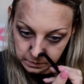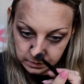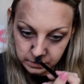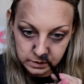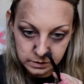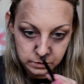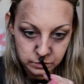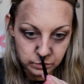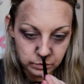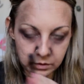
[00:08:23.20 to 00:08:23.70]

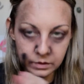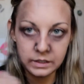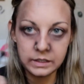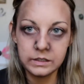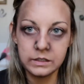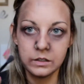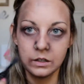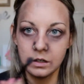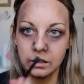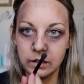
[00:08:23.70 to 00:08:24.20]
Just really
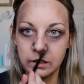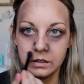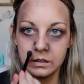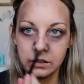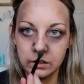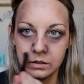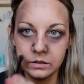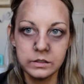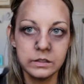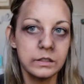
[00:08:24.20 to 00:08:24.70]
darken
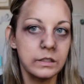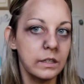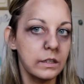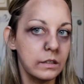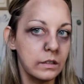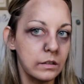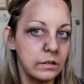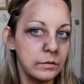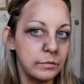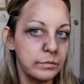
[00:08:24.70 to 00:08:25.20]
your
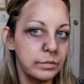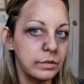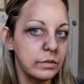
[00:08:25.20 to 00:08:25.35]
skin up.